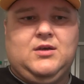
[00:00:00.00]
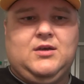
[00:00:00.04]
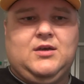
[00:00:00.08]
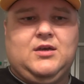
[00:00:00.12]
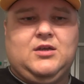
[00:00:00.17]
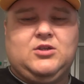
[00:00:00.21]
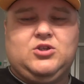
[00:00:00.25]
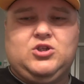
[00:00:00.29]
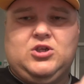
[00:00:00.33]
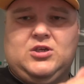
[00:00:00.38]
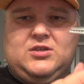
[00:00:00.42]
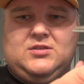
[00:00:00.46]

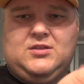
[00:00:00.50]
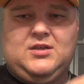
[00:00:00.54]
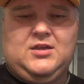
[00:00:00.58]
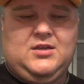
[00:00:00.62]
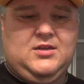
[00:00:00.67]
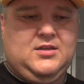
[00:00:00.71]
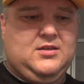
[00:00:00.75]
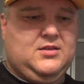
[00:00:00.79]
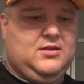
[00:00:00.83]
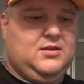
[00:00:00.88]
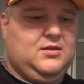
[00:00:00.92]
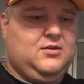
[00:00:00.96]
adjust
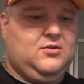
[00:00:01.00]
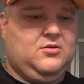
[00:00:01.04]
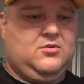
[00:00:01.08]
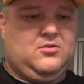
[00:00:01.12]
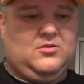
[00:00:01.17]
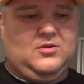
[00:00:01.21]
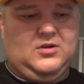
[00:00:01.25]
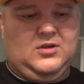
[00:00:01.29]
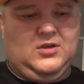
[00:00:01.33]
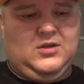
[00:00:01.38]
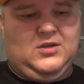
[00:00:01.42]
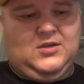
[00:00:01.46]
anything
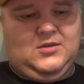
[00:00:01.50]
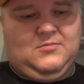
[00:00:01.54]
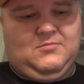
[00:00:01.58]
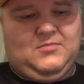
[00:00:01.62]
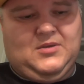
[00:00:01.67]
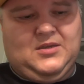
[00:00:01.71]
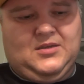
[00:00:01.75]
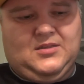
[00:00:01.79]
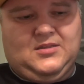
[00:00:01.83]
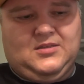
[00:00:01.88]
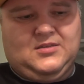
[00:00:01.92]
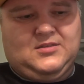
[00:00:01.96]
or
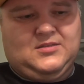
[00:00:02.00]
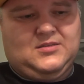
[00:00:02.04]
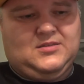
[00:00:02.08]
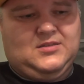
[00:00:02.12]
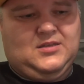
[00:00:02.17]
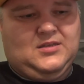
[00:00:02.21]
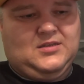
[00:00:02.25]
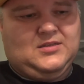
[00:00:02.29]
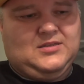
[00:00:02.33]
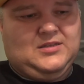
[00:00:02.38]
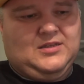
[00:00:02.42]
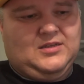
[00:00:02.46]
make these
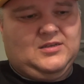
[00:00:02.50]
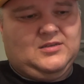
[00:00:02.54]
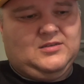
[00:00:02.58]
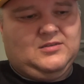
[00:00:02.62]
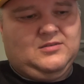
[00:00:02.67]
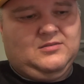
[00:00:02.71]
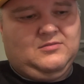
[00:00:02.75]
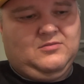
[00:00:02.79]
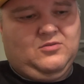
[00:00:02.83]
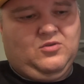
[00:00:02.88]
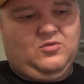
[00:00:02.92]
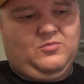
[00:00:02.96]
things
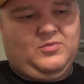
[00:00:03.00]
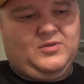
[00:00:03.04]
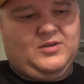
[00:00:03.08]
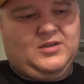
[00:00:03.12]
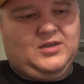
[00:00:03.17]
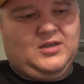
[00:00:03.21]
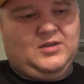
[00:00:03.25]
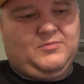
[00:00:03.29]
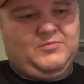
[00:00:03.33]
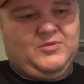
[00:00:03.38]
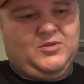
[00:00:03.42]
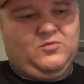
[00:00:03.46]
like open
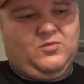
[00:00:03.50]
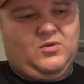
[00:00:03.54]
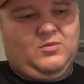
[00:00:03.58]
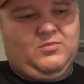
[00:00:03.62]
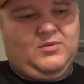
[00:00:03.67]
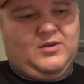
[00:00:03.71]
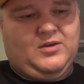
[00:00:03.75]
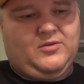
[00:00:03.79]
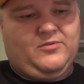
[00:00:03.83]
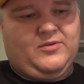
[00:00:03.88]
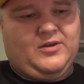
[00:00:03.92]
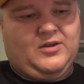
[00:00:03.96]
up and
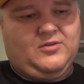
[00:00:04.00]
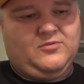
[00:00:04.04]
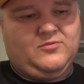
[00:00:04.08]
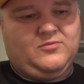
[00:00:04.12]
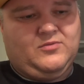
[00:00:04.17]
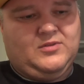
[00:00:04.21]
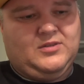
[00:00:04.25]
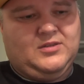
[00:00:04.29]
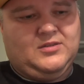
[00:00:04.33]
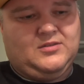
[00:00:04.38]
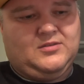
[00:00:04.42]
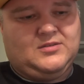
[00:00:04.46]
wobble around
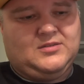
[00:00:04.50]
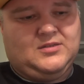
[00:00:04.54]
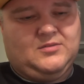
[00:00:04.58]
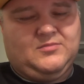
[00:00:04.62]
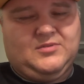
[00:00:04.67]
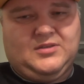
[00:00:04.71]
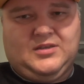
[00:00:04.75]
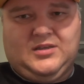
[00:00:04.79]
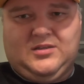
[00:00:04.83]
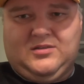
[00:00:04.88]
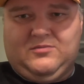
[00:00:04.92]
with it or something.